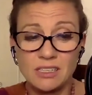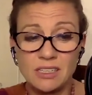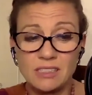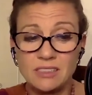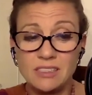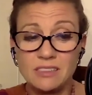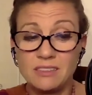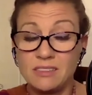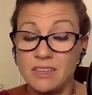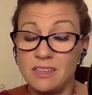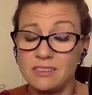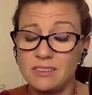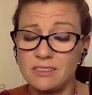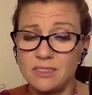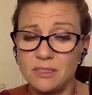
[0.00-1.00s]
at least not
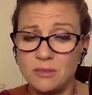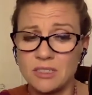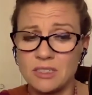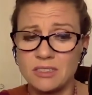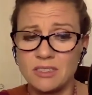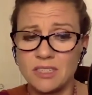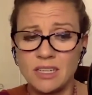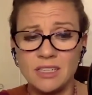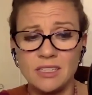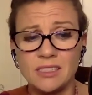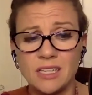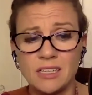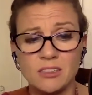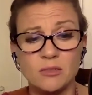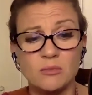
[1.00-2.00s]
to a tiny
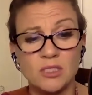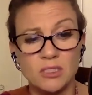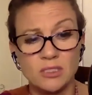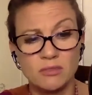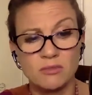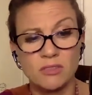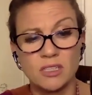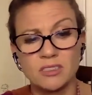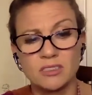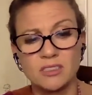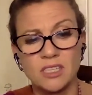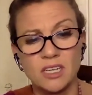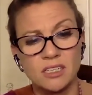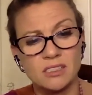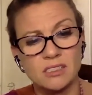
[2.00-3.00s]
town in the middle of
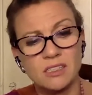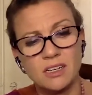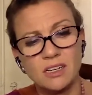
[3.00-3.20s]
Rajasthan,